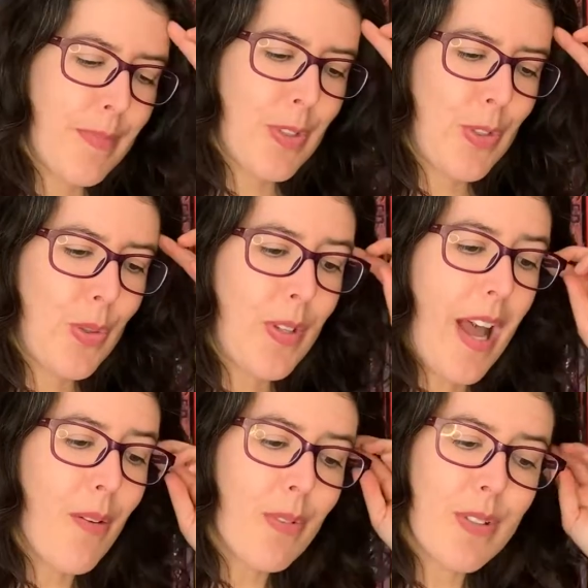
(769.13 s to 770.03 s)
So
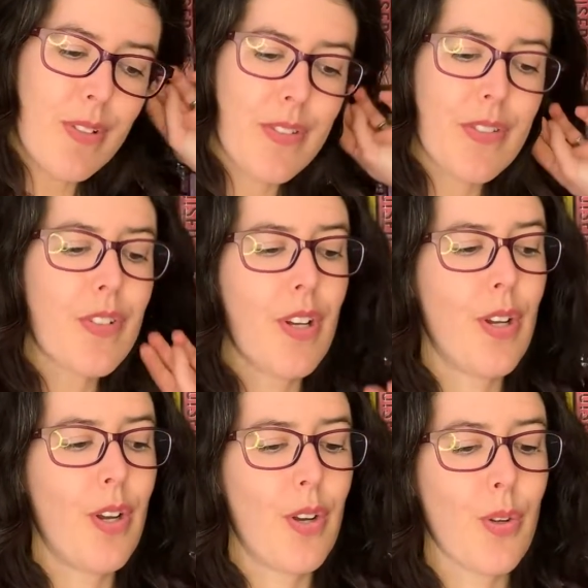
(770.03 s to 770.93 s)
that was
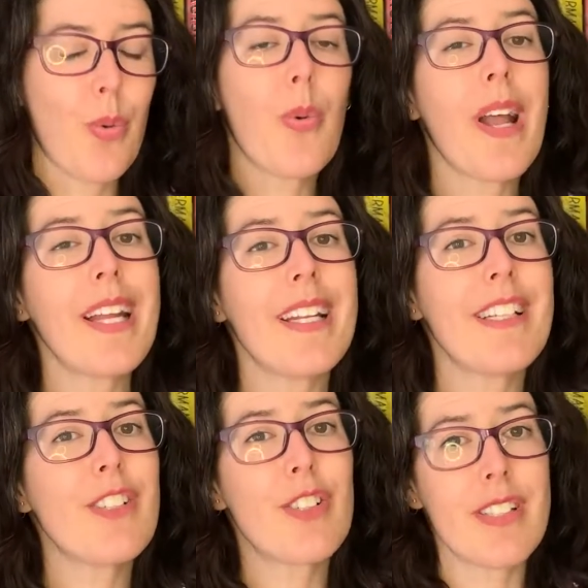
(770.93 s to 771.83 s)
quite
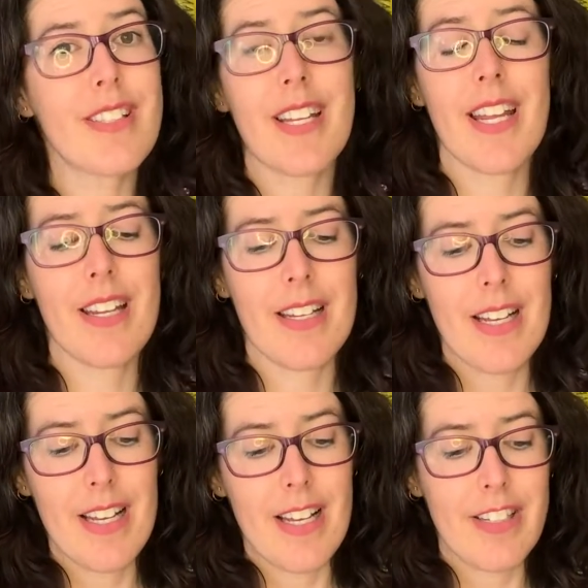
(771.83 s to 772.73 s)
interesting
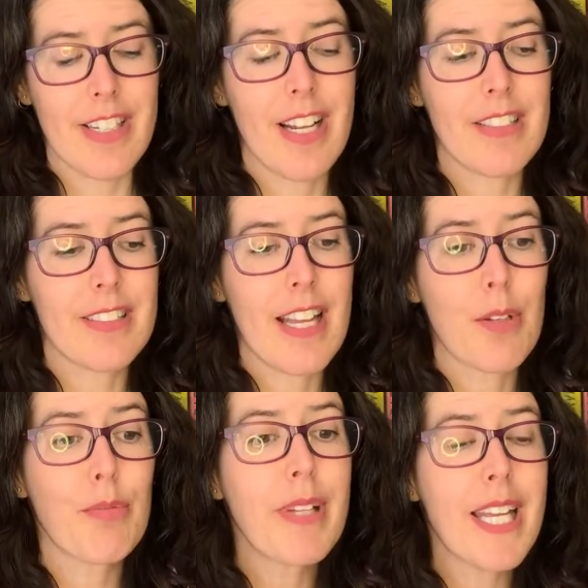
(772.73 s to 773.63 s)
to kind of like
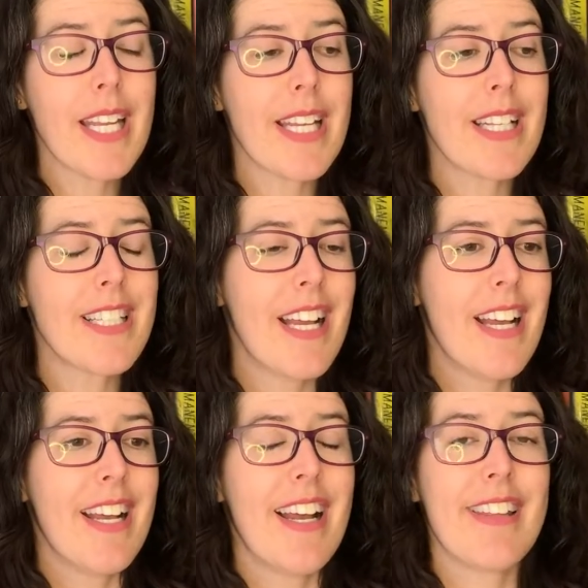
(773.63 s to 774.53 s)
read.
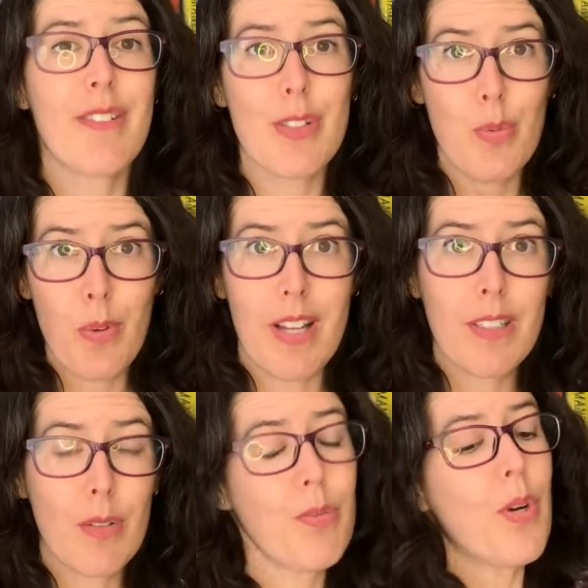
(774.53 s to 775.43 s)
And there was
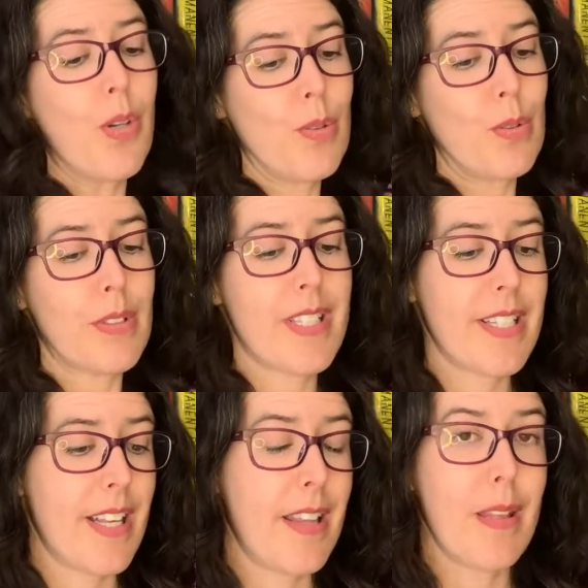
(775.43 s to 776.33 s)
one quote
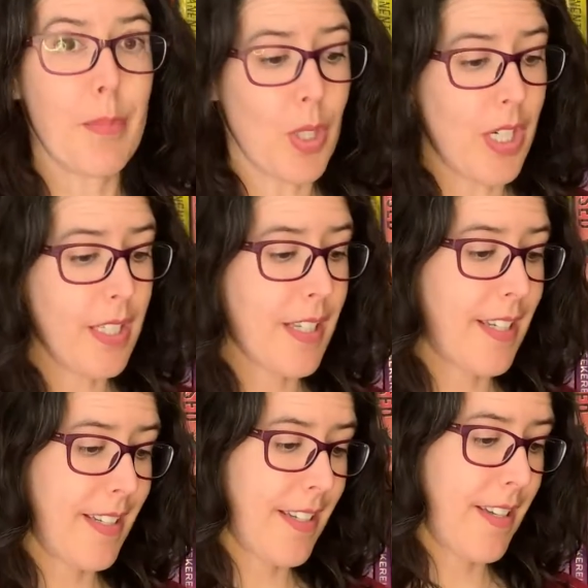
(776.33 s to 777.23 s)
in the book
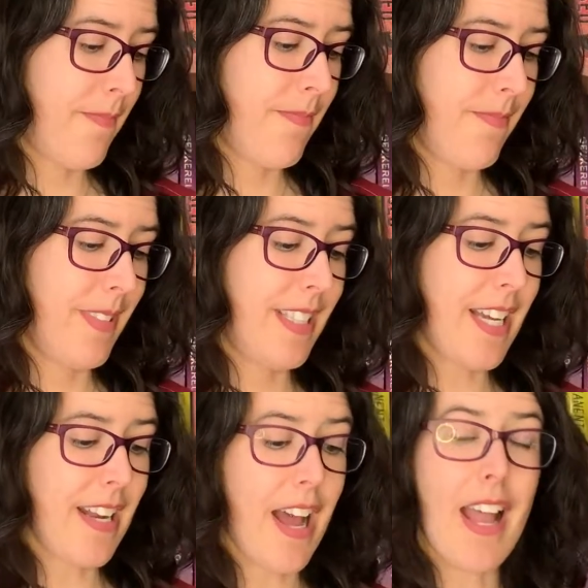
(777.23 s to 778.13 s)

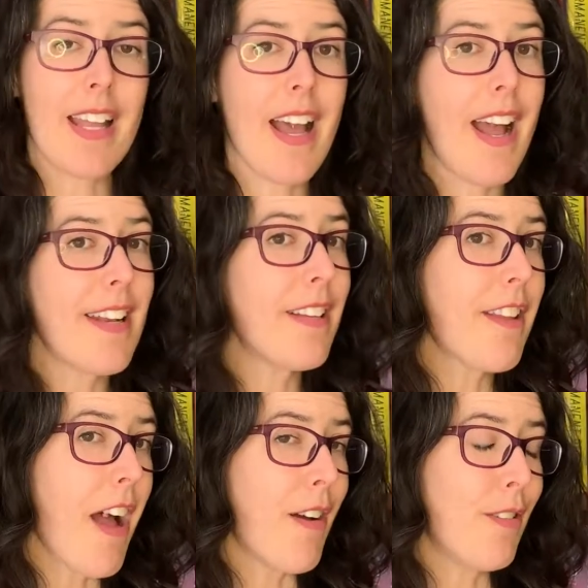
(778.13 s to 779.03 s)
that I kind of
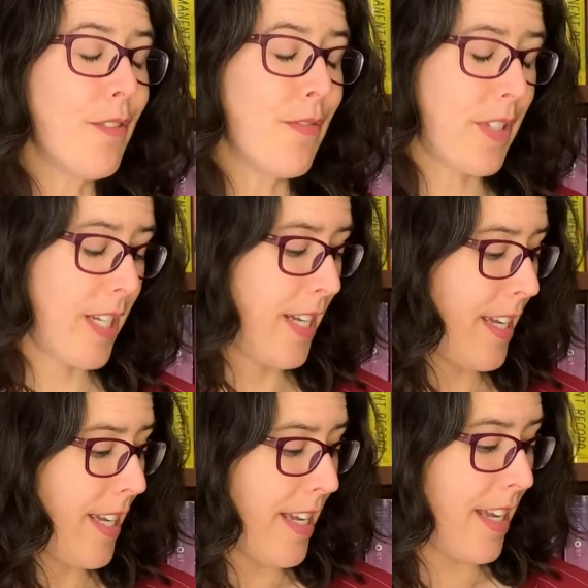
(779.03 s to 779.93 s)
loved.
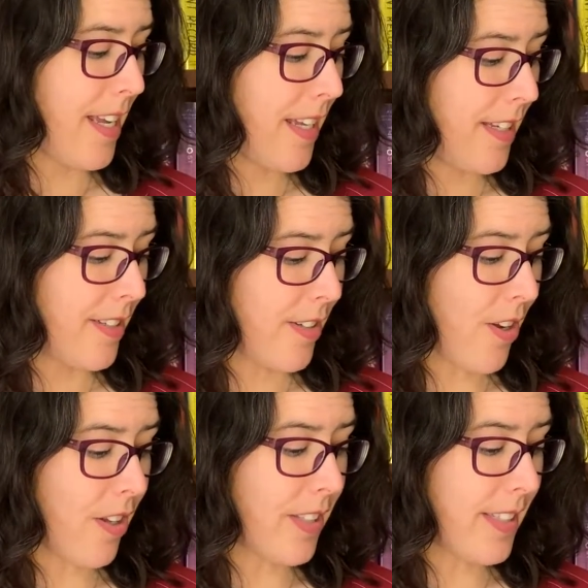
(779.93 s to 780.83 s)
And
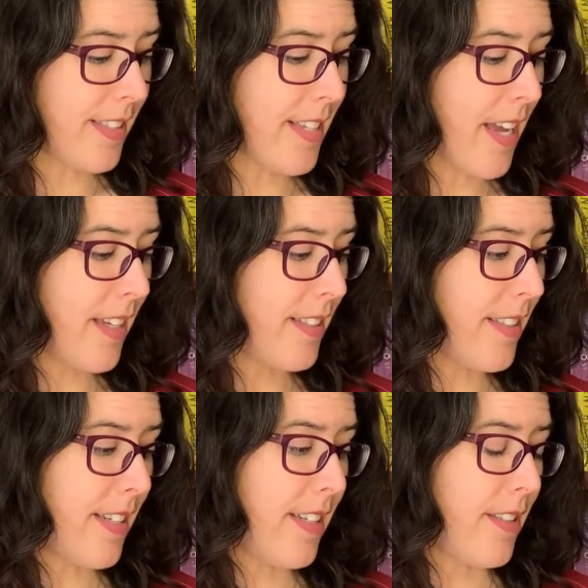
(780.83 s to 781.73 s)
all it says
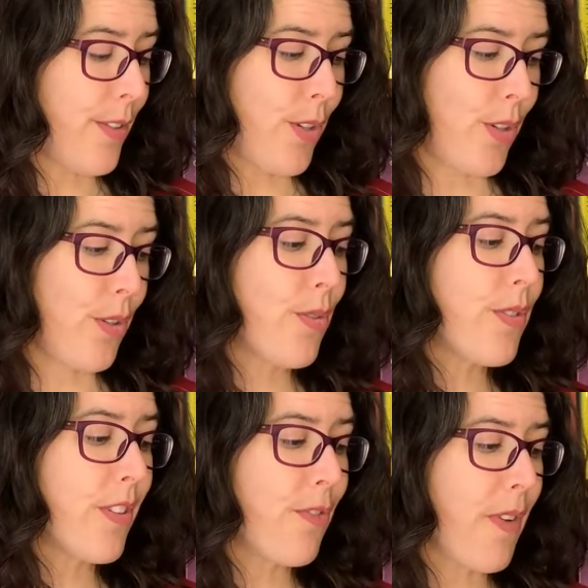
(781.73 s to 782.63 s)
is,
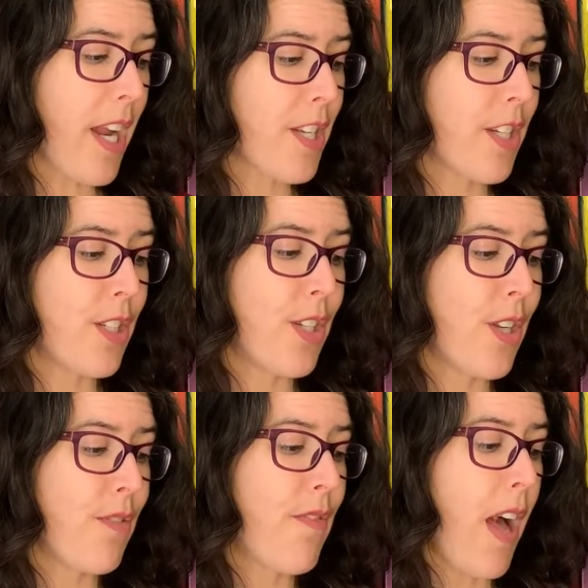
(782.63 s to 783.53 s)
whose affection do
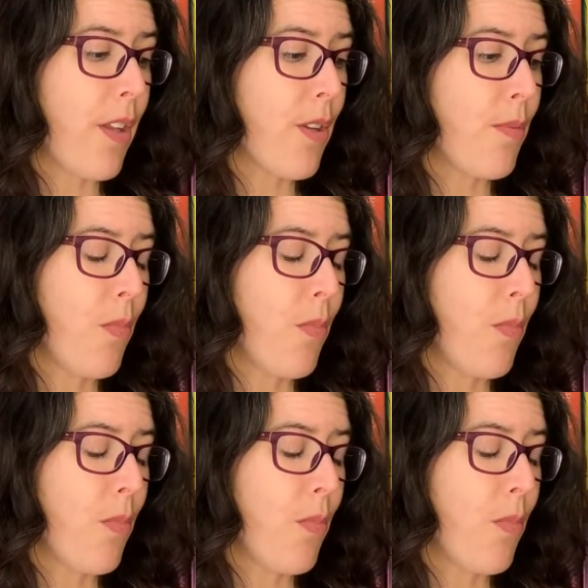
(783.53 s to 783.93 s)
you value